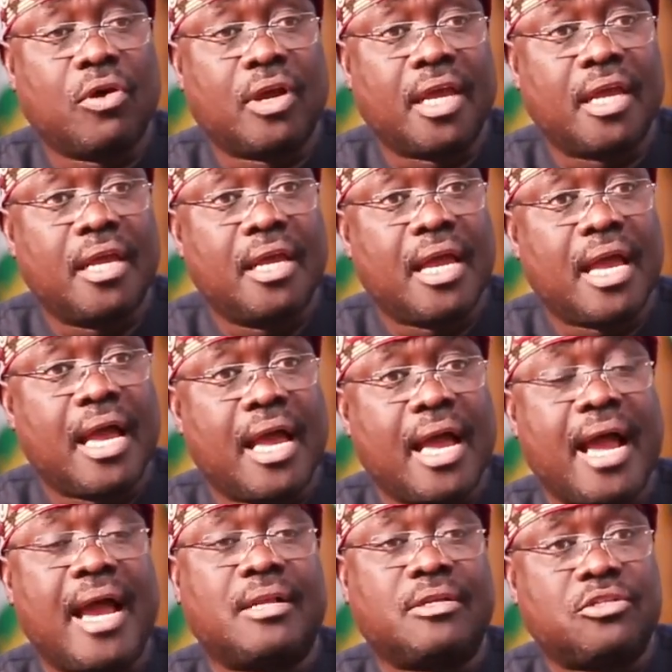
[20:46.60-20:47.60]
okay,
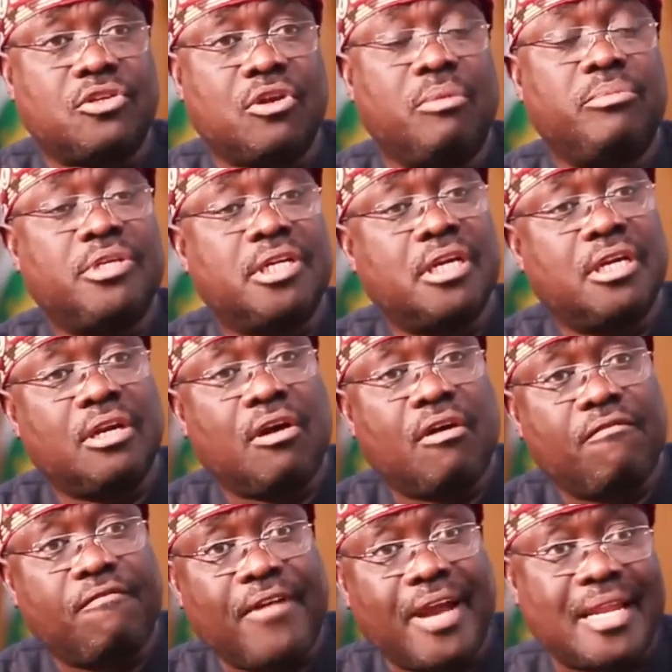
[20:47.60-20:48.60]
and some degree
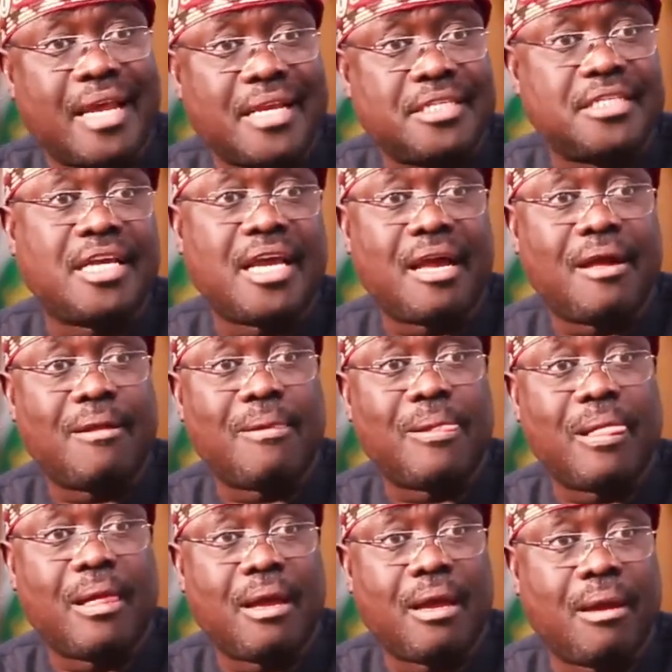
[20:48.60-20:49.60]
of financial
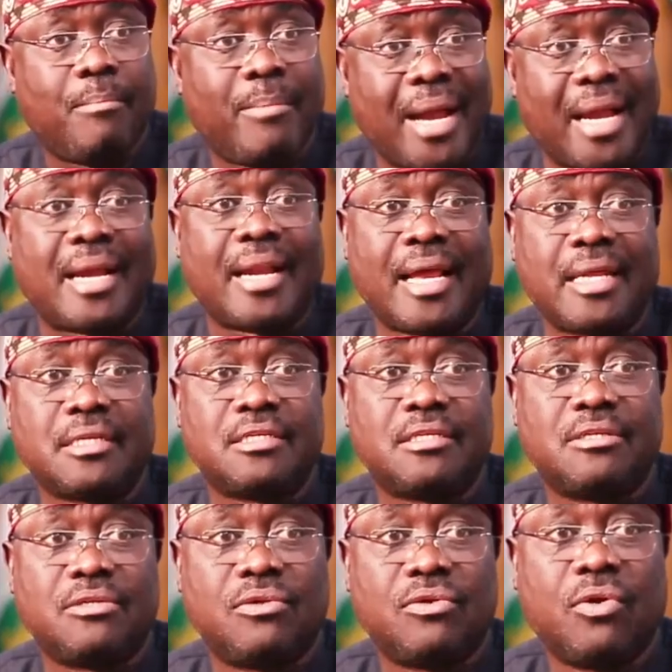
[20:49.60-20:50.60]
background,
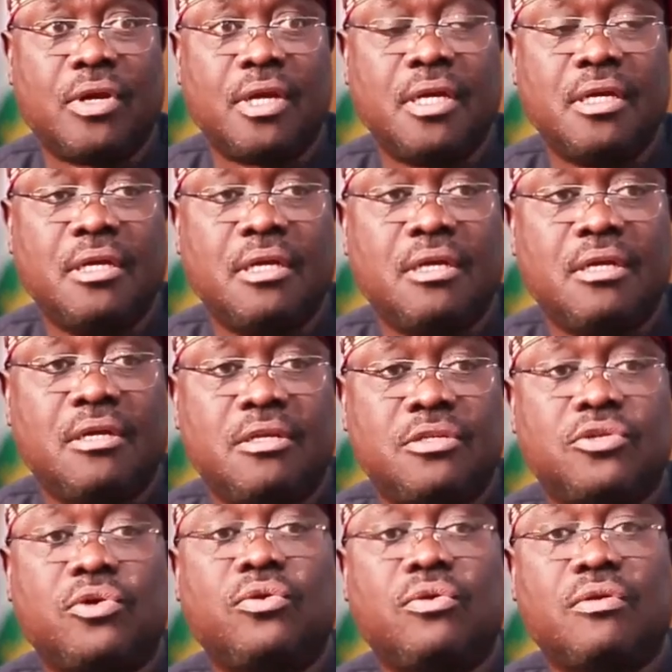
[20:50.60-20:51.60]
okay.
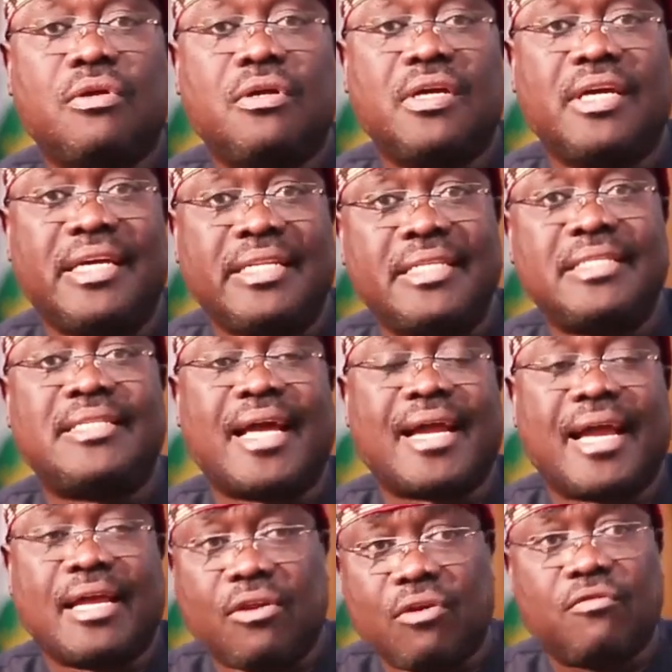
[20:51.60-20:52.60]
So it is
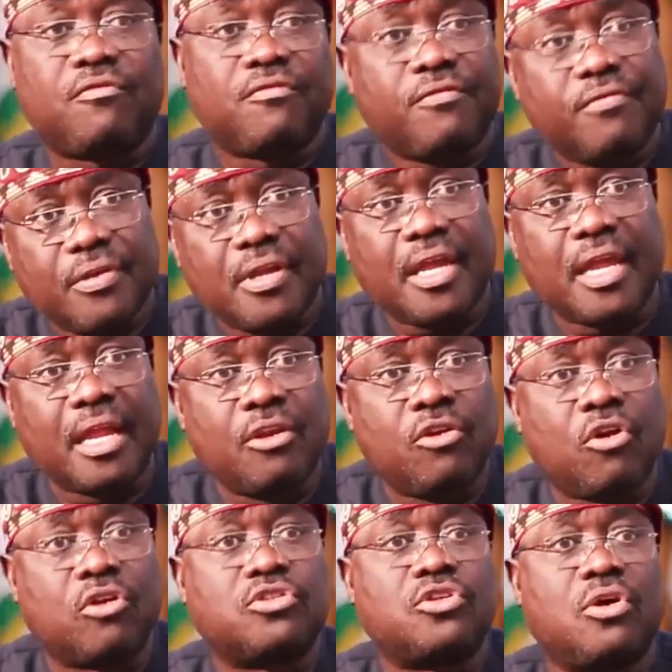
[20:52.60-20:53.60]
that kind of a
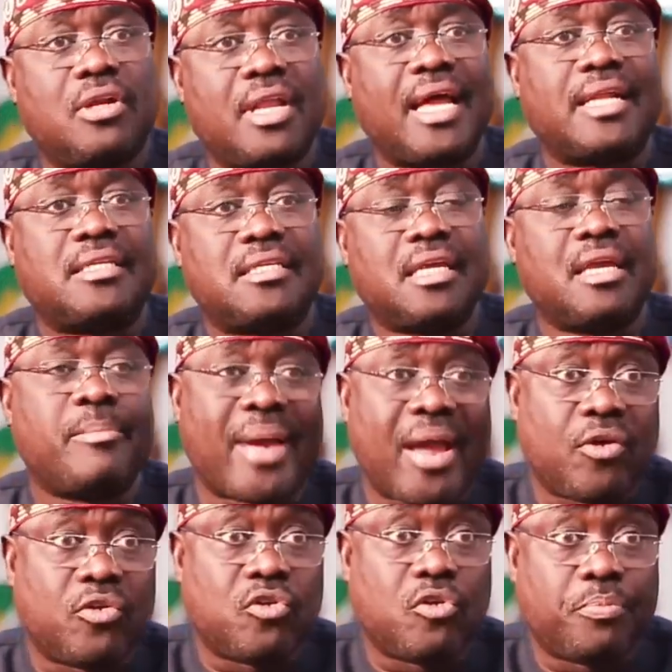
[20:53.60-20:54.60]
doctor that, in
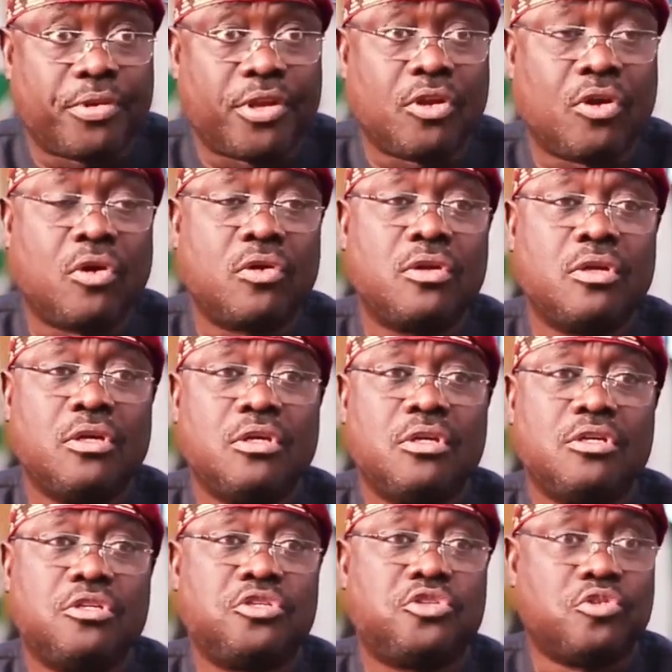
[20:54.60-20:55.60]
my own opinion,
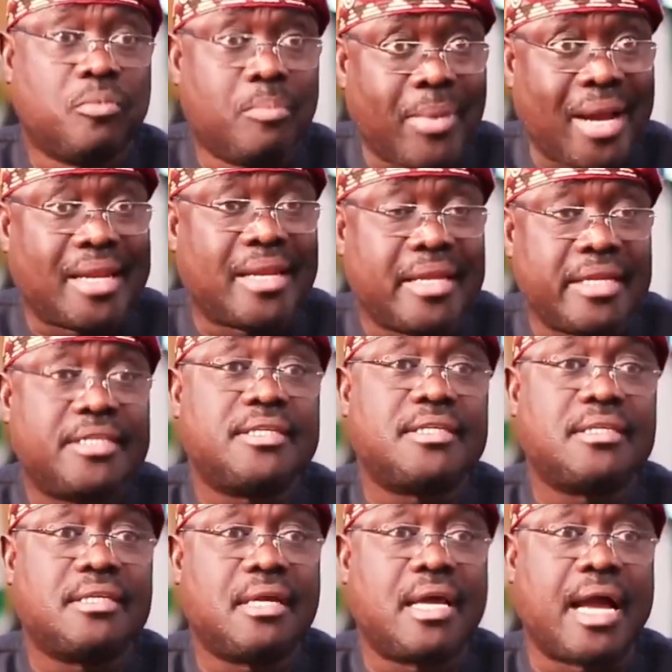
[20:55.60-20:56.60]
should manage
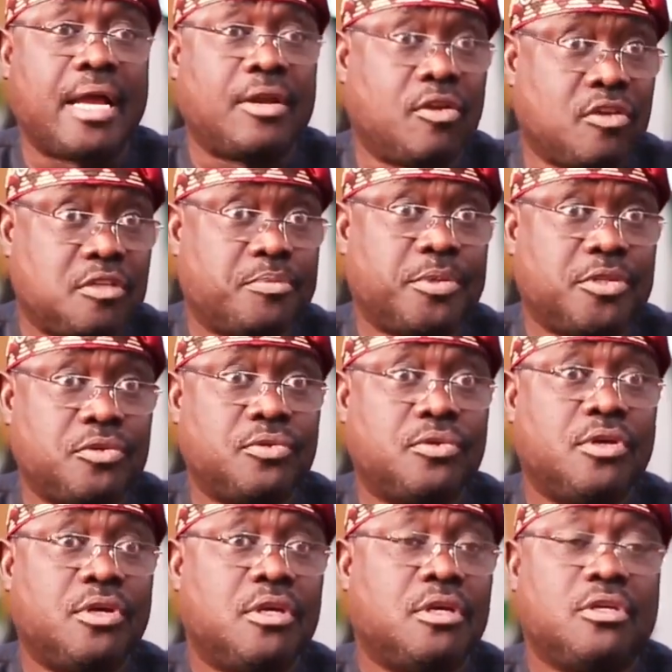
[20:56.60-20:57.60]
an
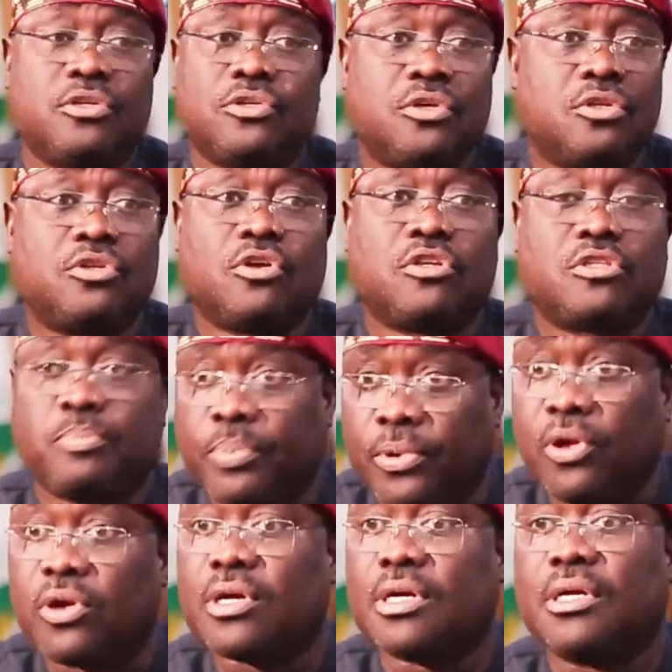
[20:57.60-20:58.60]
hospital. You don't just
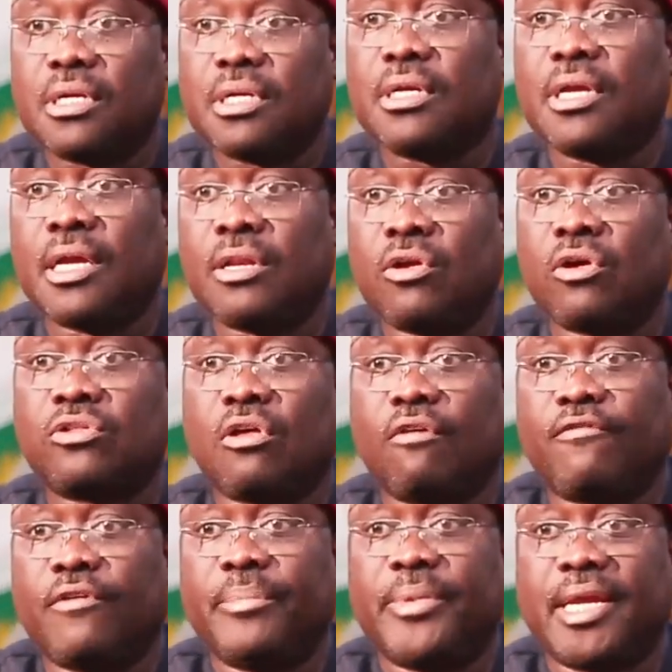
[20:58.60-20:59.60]
pluck a
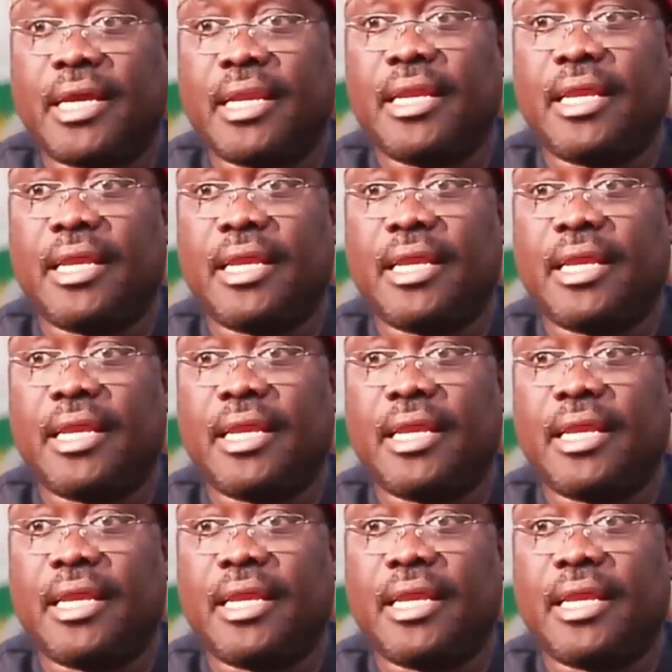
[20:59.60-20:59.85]
doctor from the